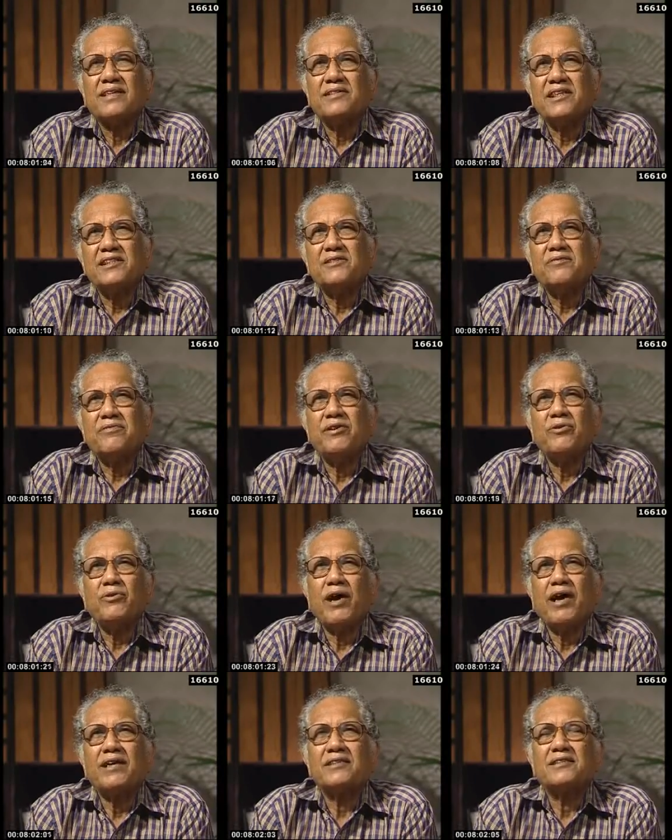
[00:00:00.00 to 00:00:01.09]
This view
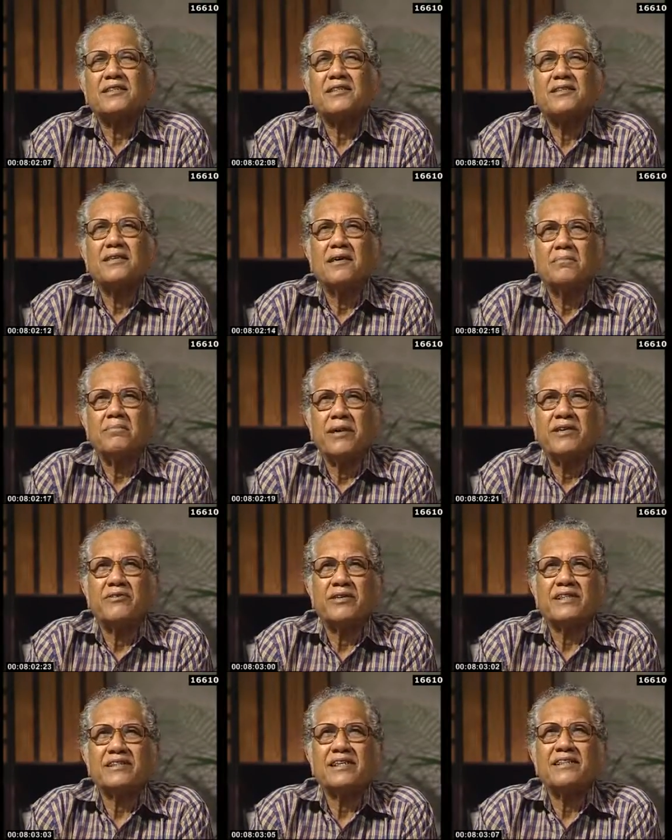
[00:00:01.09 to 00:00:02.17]
has been
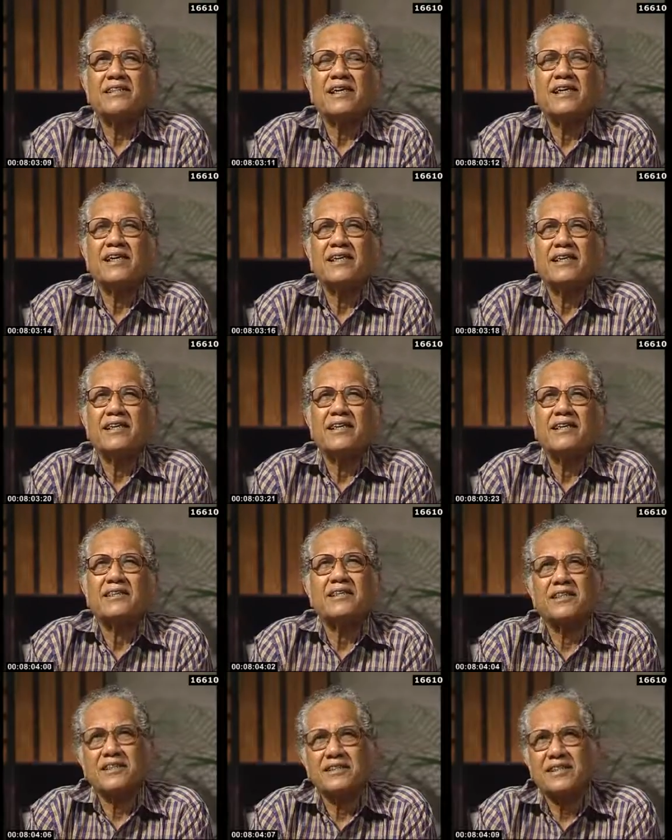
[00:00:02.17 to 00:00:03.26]
recently
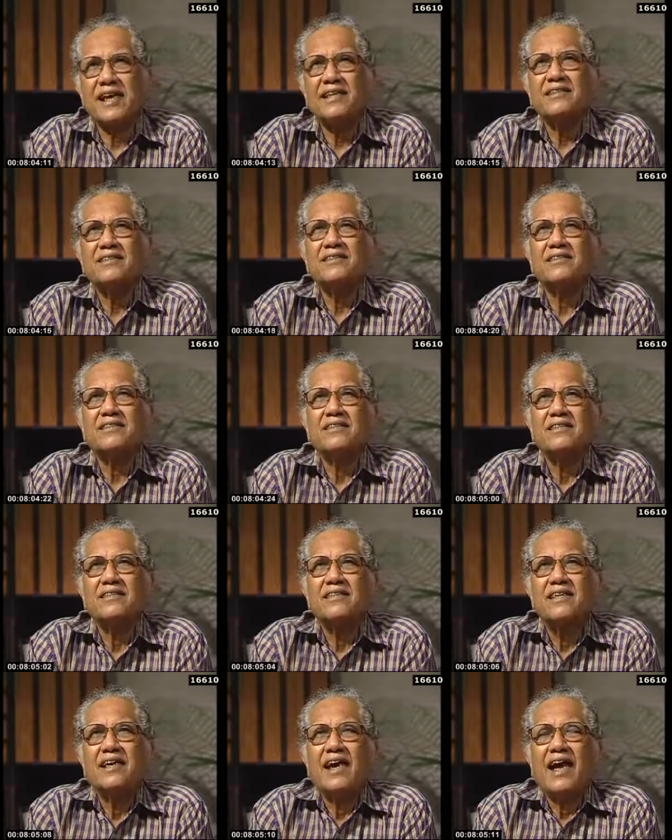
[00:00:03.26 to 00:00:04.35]
criticized
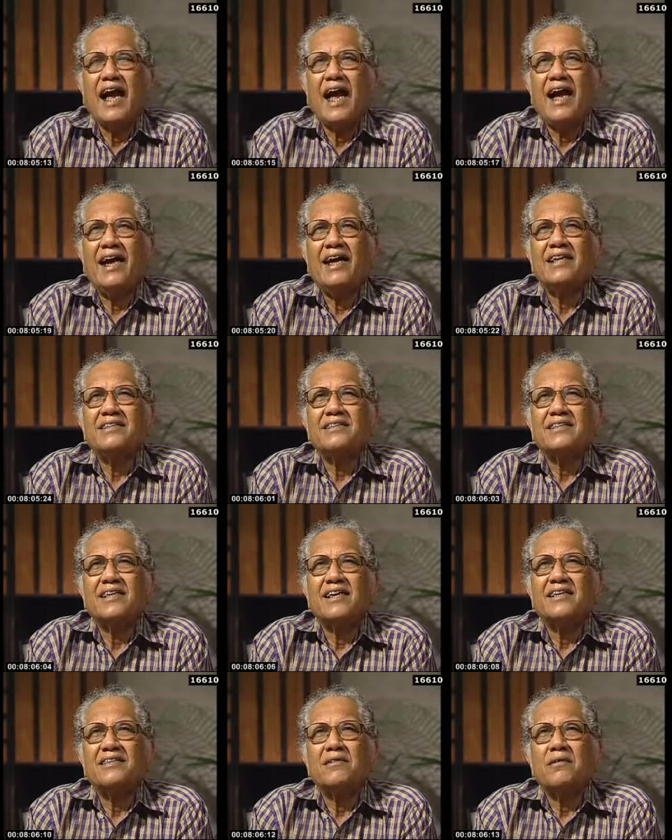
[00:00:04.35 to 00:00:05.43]
and
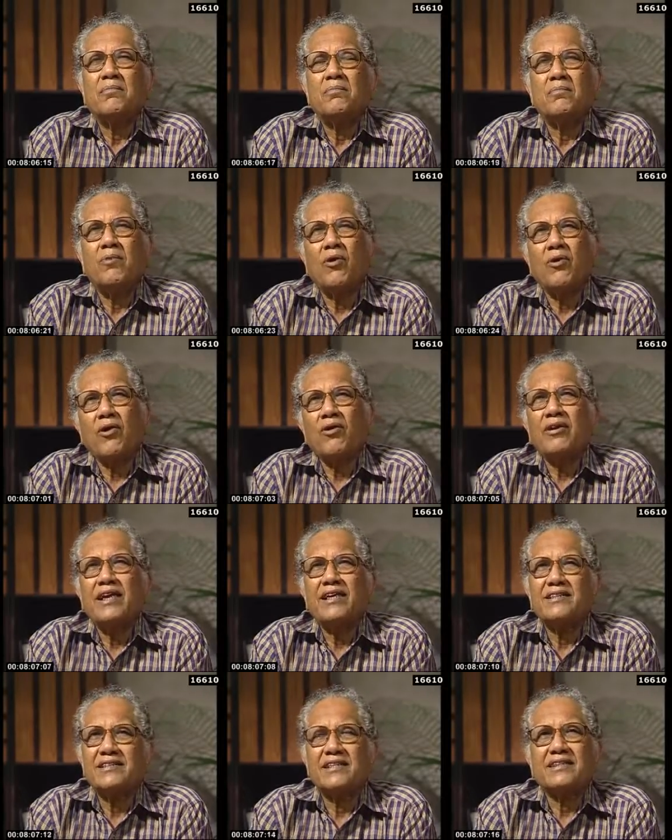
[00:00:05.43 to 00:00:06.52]
uh, more or
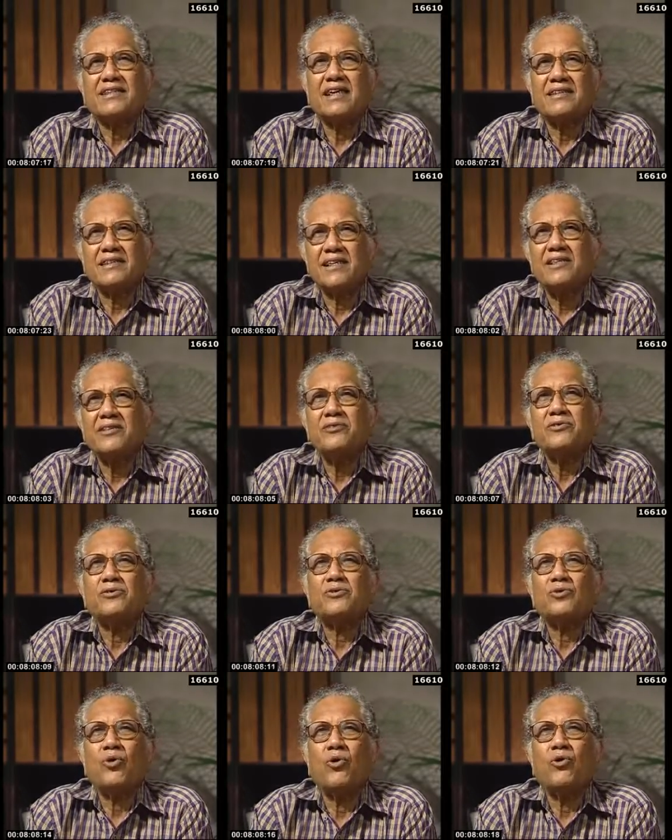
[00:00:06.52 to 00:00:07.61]
less it continues
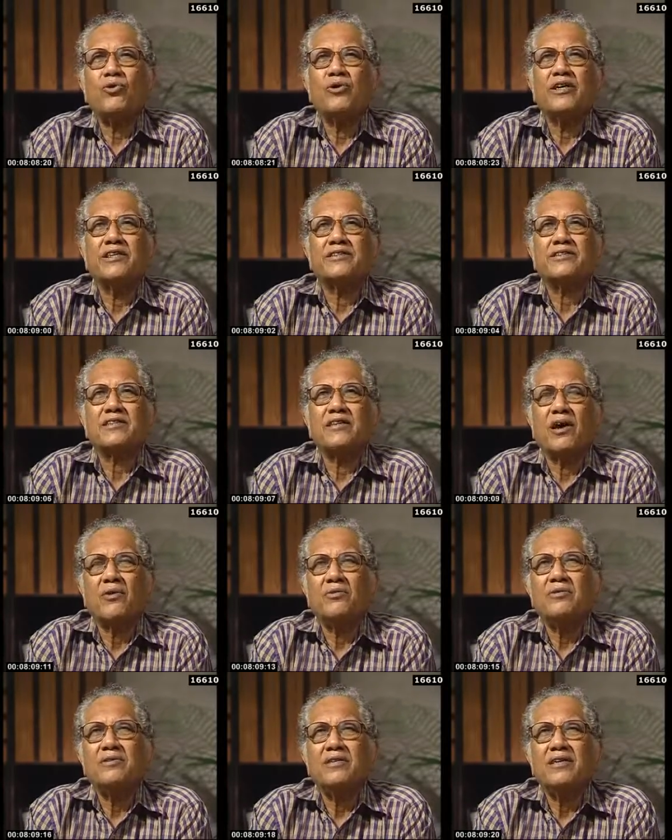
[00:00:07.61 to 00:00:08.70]
to hold its
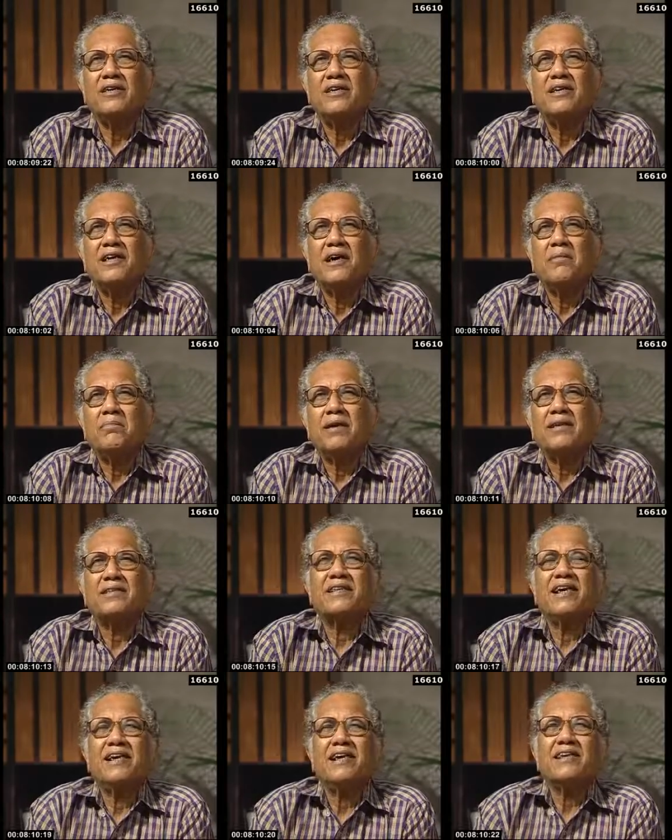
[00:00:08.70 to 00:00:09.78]
ground, but
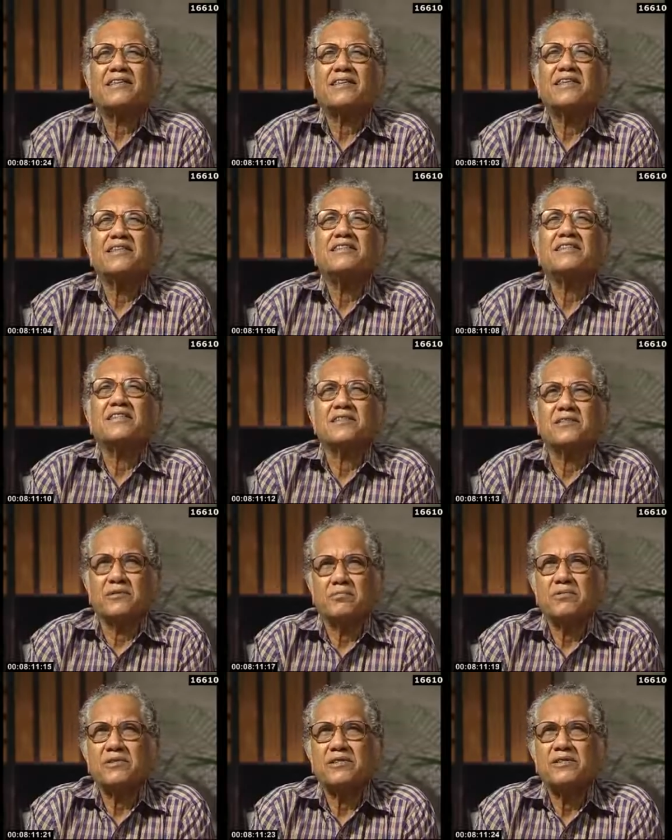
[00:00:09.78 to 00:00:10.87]
there are
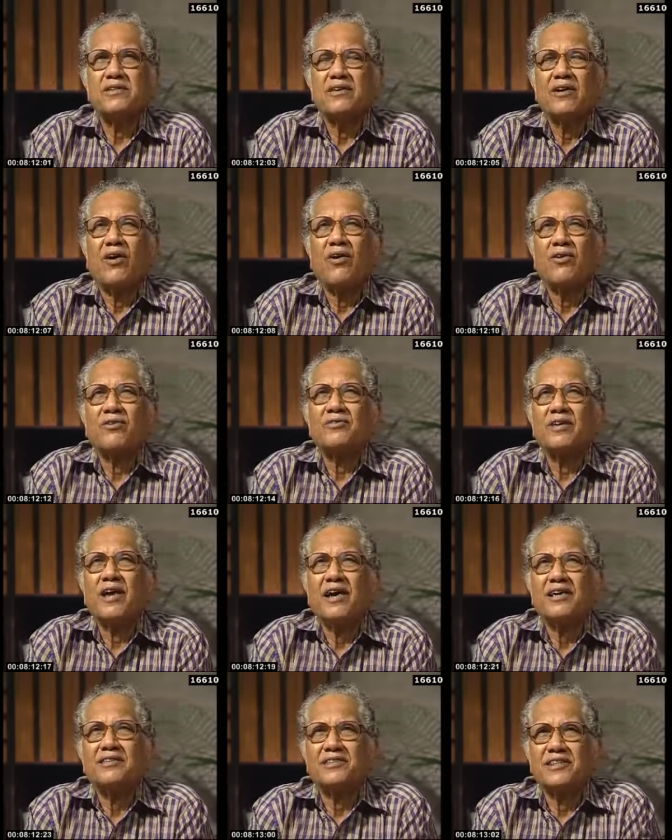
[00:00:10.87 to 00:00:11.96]
criticisms on
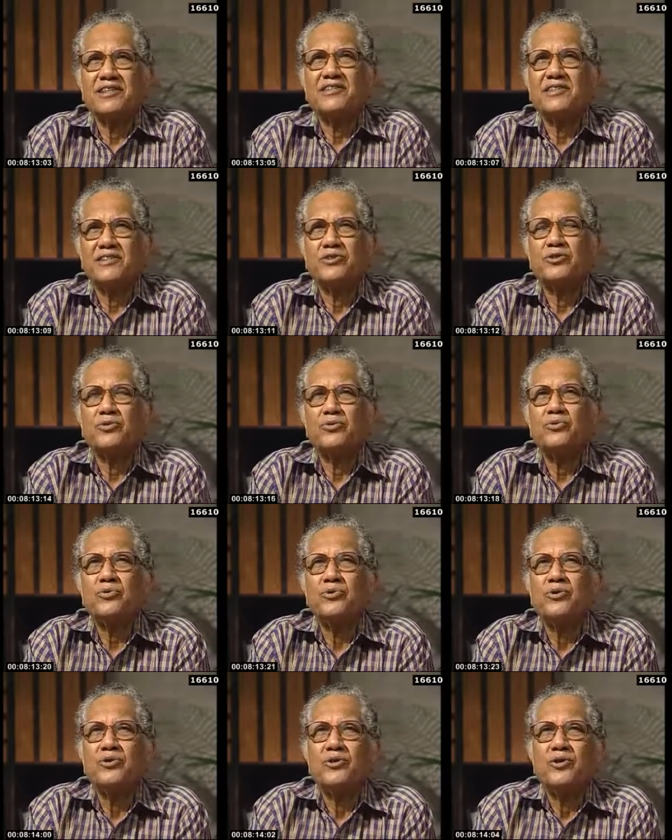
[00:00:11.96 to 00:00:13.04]
this issue
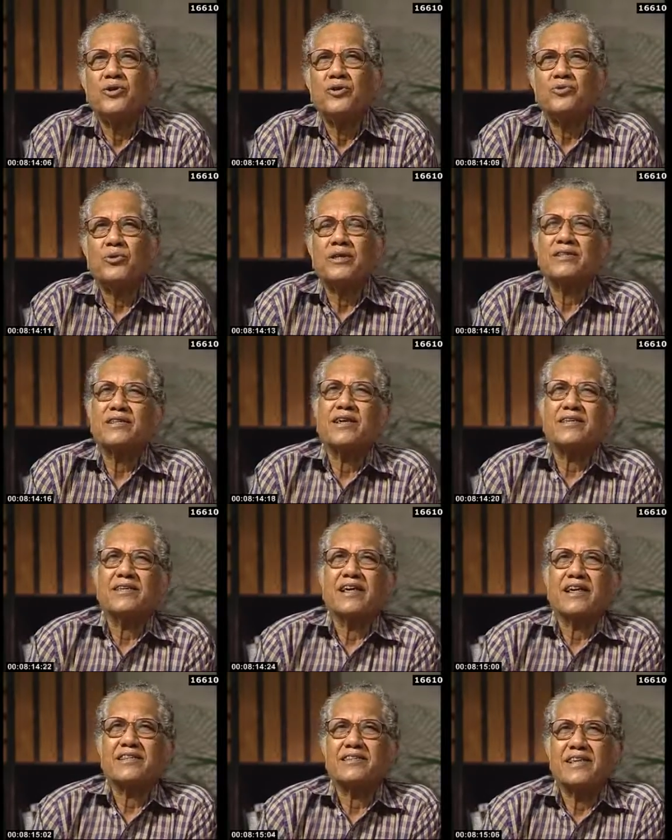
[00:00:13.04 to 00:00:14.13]
to a certain
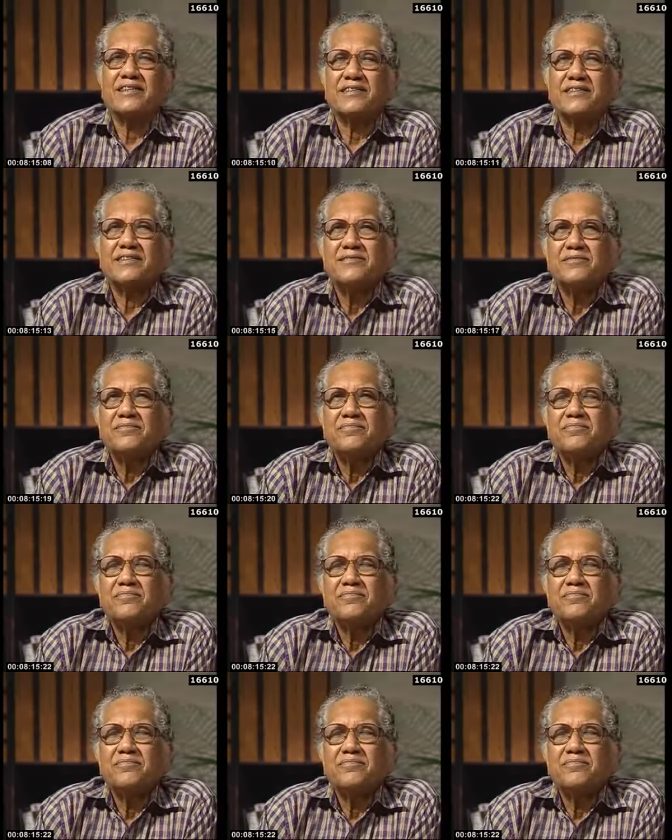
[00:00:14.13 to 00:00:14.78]
extent.